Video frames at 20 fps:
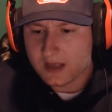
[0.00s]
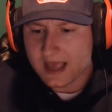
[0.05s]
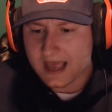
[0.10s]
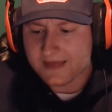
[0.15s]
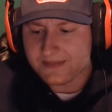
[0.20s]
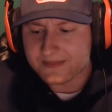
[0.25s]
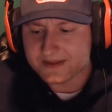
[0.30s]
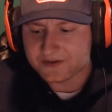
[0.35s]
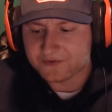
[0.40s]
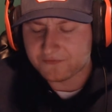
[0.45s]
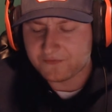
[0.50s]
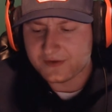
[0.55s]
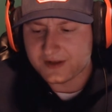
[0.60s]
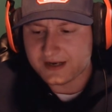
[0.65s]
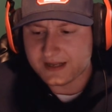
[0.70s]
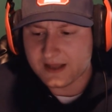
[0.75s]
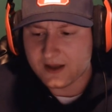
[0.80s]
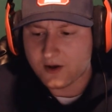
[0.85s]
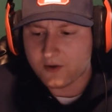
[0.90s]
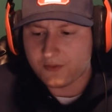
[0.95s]
and this
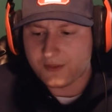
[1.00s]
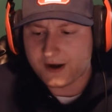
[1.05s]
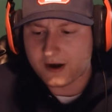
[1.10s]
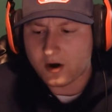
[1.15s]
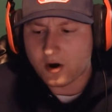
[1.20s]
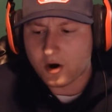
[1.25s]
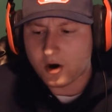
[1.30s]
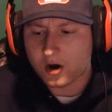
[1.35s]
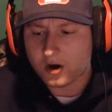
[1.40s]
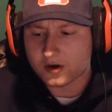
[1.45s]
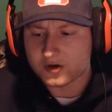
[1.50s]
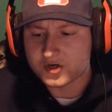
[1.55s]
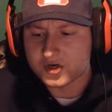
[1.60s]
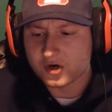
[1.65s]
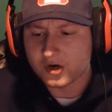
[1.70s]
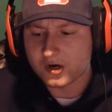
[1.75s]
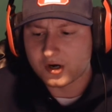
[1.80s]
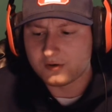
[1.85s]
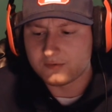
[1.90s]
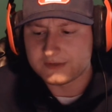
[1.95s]
video, there are
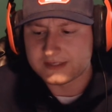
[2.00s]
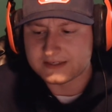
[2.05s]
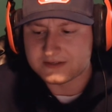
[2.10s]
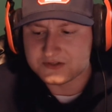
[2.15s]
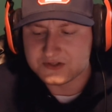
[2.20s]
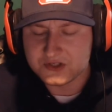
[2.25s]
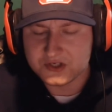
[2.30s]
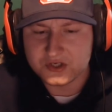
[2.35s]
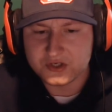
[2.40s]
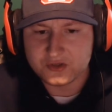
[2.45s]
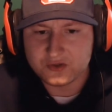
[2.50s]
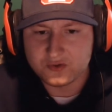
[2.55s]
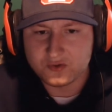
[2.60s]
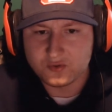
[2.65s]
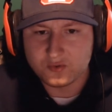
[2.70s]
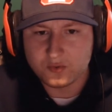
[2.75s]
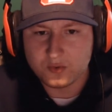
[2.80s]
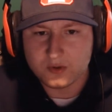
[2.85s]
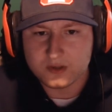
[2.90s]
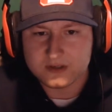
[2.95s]
currently
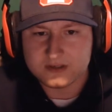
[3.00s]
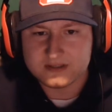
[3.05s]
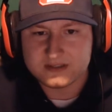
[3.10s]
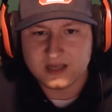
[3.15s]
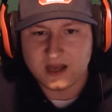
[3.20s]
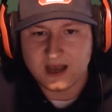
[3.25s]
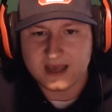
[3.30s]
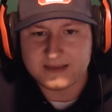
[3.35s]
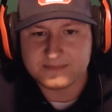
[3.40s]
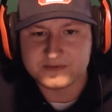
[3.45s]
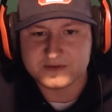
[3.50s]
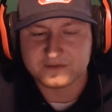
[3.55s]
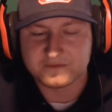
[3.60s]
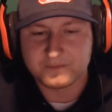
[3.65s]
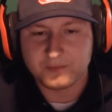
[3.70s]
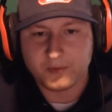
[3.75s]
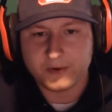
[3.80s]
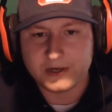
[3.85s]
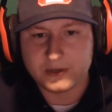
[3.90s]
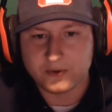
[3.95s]
two types
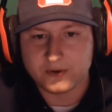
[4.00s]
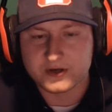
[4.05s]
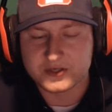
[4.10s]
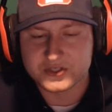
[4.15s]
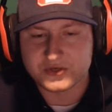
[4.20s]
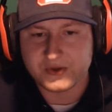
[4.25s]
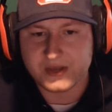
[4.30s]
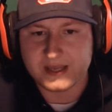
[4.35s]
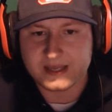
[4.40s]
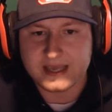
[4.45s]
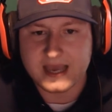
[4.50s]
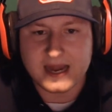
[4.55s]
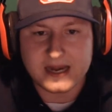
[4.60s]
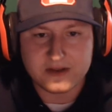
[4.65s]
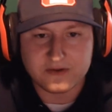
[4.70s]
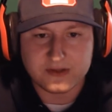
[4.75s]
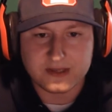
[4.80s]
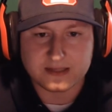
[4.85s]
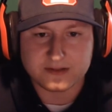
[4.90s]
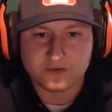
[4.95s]
of pre-orders you can get.
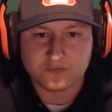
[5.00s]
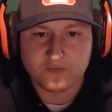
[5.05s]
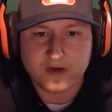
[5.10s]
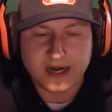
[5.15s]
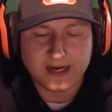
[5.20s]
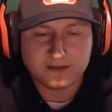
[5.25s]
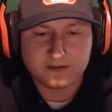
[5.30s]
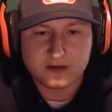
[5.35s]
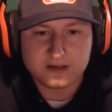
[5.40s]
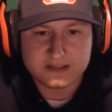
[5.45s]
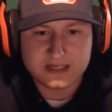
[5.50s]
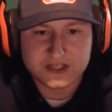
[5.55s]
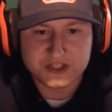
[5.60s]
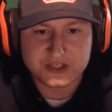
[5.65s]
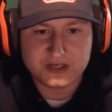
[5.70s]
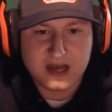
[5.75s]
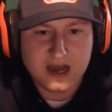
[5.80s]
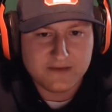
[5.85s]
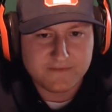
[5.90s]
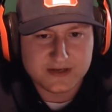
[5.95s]
You can get the regular
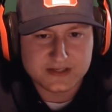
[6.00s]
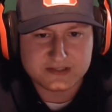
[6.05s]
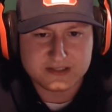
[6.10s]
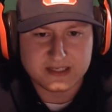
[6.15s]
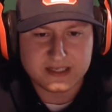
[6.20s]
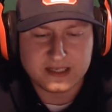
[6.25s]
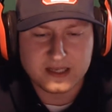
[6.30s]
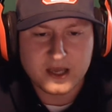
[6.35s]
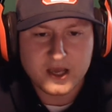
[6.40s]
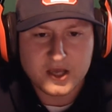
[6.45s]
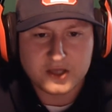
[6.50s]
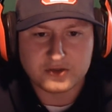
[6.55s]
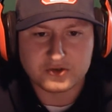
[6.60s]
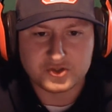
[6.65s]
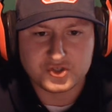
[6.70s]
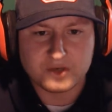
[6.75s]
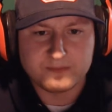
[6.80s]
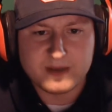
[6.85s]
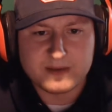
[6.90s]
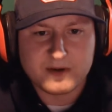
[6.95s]
edition, obviously. You
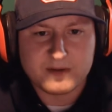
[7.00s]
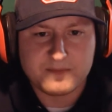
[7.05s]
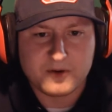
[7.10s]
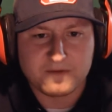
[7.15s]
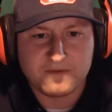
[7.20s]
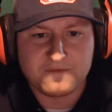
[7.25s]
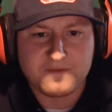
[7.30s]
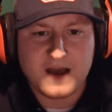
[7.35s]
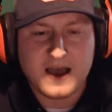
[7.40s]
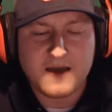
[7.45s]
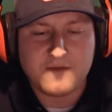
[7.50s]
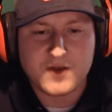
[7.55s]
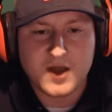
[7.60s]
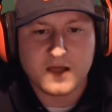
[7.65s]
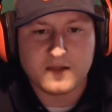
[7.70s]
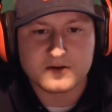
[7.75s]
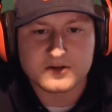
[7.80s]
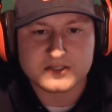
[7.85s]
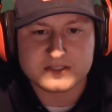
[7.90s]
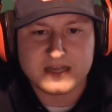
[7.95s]
should be able to put
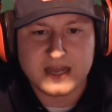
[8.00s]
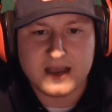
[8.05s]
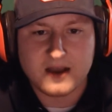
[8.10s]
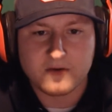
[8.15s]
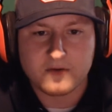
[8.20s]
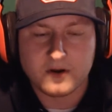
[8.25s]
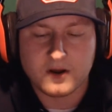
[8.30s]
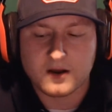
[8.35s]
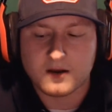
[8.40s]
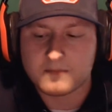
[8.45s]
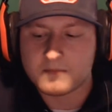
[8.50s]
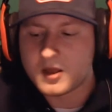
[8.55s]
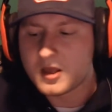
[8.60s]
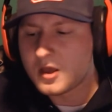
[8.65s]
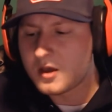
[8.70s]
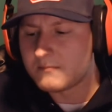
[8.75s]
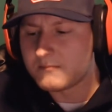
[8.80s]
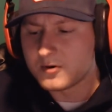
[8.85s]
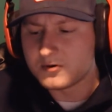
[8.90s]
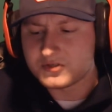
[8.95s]
$5 down. Um,
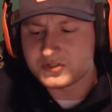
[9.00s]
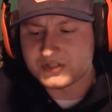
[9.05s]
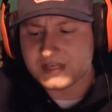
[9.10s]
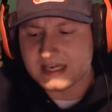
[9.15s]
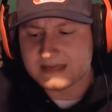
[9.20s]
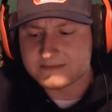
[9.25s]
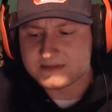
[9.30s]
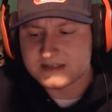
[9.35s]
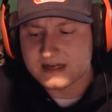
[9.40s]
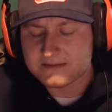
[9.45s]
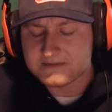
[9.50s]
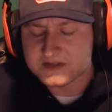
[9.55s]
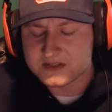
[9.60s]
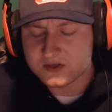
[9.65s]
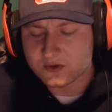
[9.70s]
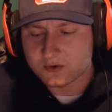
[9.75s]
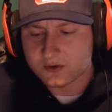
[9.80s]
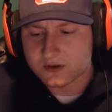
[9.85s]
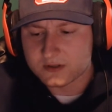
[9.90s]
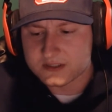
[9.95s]
most GameStop
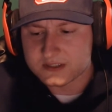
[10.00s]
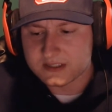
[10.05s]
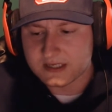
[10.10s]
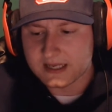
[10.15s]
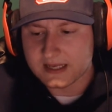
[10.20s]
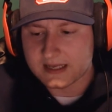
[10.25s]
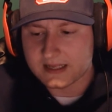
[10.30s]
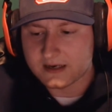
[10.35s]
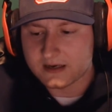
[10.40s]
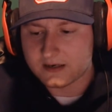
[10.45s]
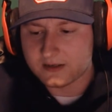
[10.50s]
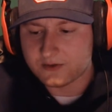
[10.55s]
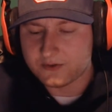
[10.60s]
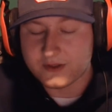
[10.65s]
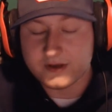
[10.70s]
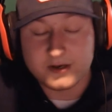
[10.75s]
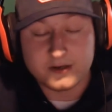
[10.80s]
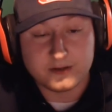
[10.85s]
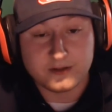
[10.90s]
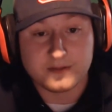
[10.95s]
stores in,
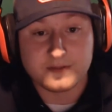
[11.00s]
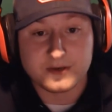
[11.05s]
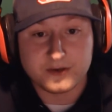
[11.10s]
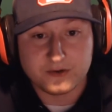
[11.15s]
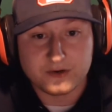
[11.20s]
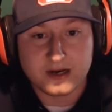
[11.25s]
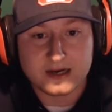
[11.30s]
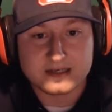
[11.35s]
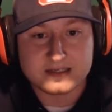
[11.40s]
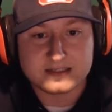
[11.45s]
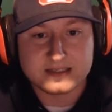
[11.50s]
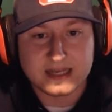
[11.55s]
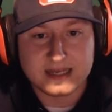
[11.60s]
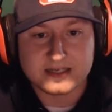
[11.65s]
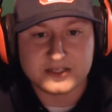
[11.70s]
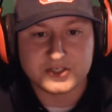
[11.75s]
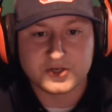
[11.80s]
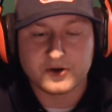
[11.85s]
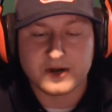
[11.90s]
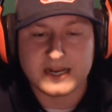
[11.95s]
in the United
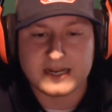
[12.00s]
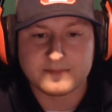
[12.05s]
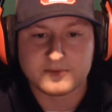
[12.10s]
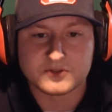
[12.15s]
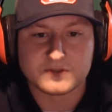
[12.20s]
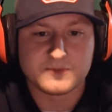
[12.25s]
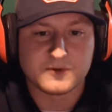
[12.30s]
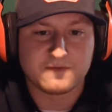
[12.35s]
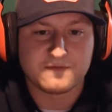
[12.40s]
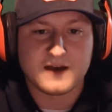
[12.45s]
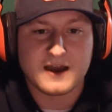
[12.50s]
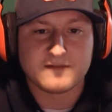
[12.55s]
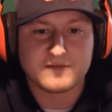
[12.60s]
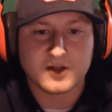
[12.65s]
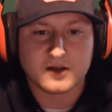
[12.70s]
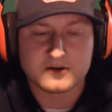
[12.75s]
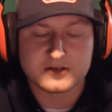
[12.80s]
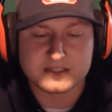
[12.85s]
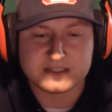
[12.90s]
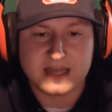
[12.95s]
States, you're able to put
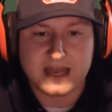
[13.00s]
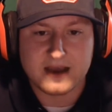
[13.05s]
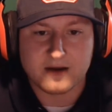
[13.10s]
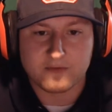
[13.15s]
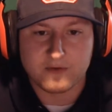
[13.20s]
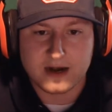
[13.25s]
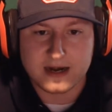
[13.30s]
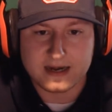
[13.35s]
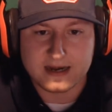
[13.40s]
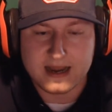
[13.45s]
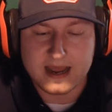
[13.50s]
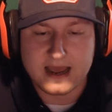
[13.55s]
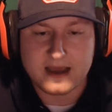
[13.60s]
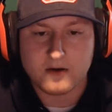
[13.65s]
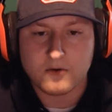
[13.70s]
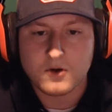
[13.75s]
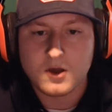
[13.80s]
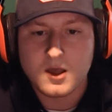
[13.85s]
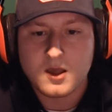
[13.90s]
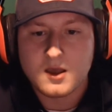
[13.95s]
$5 down right
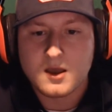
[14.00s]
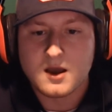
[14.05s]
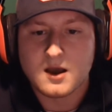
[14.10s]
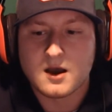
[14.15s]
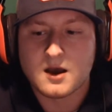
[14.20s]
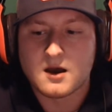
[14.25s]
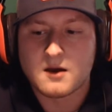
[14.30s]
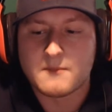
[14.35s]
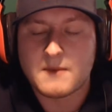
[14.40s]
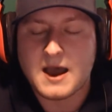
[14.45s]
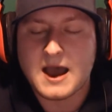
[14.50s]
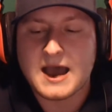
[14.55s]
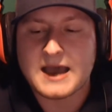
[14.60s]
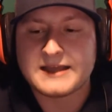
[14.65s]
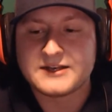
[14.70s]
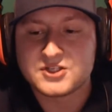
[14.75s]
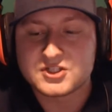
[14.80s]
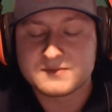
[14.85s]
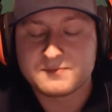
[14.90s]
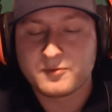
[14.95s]
now. Um,
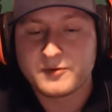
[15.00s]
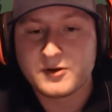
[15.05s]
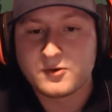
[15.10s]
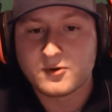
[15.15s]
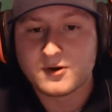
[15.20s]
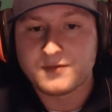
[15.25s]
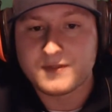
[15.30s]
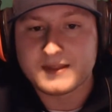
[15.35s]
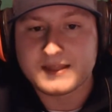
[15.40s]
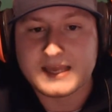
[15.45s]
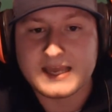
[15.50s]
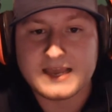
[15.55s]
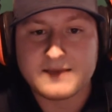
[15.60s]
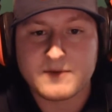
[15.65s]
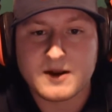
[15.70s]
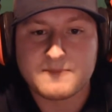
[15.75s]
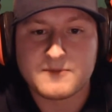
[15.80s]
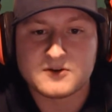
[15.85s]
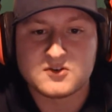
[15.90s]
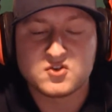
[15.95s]
I just pre-ordered the
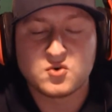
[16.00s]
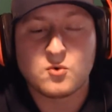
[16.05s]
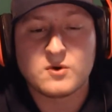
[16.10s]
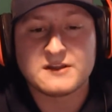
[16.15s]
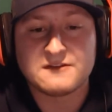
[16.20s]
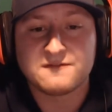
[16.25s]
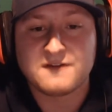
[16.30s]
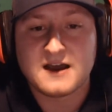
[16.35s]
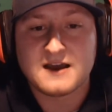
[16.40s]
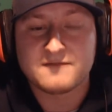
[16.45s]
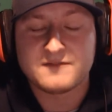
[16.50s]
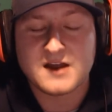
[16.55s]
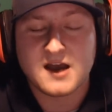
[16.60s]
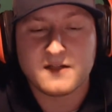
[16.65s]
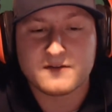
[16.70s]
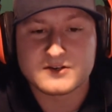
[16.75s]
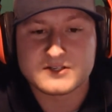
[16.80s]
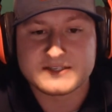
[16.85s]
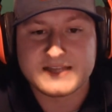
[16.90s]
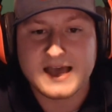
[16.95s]
game and I put
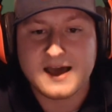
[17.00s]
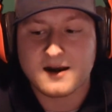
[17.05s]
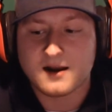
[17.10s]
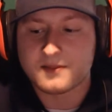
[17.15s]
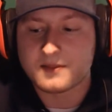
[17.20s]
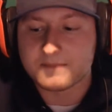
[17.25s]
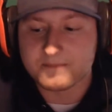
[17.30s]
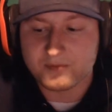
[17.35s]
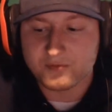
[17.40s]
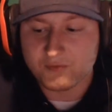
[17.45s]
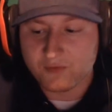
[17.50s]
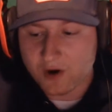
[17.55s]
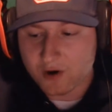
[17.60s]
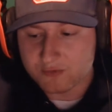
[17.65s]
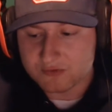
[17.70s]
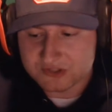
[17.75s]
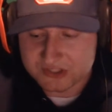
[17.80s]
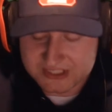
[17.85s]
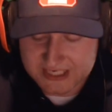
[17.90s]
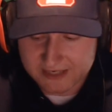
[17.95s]
$25 down on the
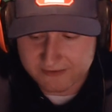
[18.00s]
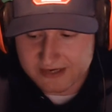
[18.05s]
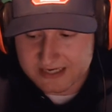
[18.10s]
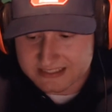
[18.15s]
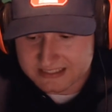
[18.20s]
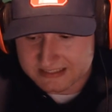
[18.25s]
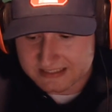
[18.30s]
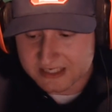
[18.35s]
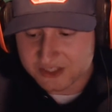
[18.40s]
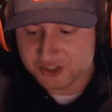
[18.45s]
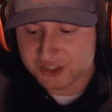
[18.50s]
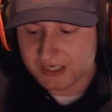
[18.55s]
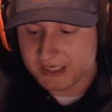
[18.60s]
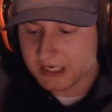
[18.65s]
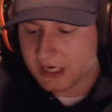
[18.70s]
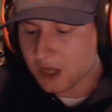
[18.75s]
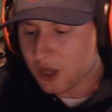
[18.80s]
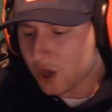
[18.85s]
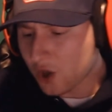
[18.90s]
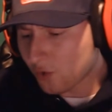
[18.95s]
Pro Series
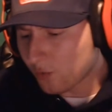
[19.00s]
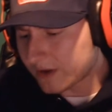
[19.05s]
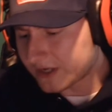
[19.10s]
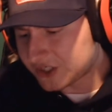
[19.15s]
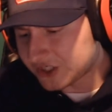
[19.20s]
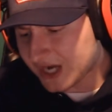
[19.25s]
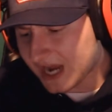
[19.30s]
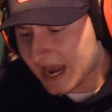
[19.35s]
edition, which